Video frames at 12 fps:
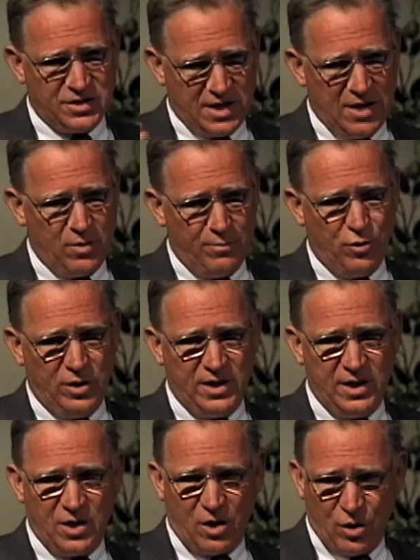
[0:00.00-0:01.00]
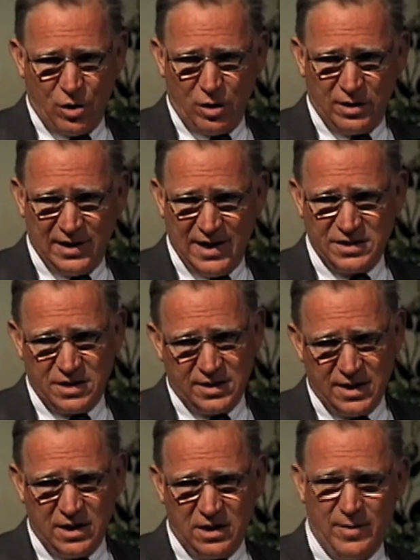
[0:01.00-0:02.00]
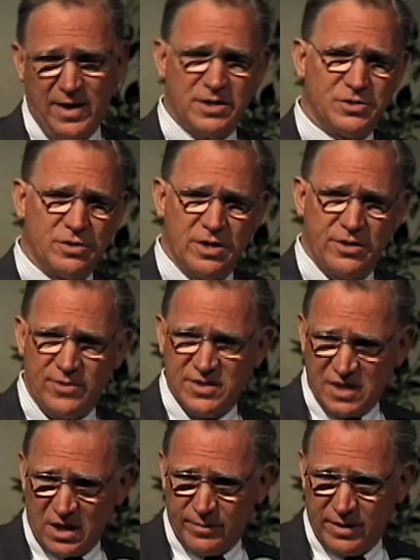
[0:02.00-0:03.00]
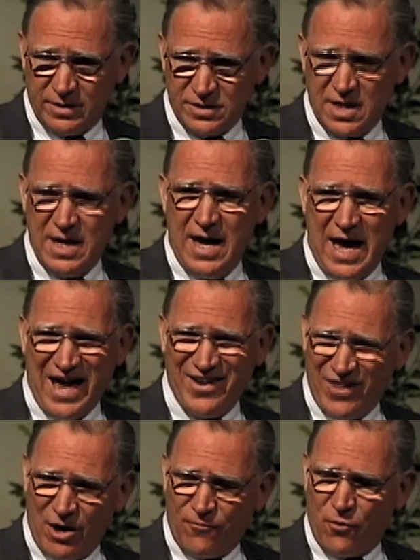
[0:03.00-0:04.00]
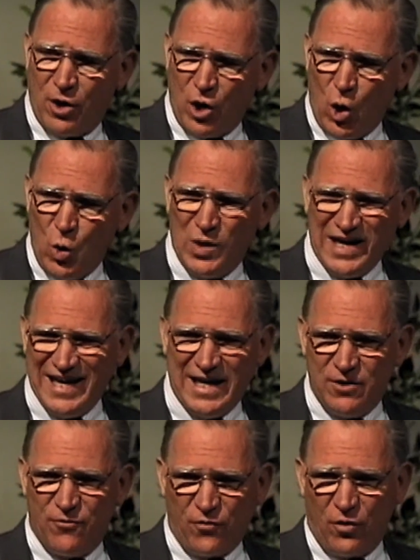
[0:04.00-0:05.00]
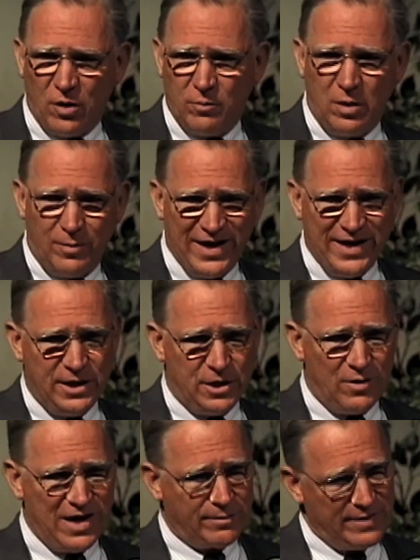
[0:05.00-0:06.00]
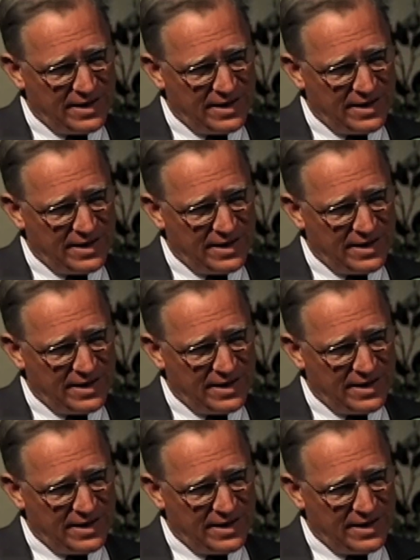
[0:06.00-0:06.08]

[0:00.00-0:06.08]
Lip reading: as they would put it, are curled in less than 10 to the minus 33 centimeters, and therefore are only inferable by indirect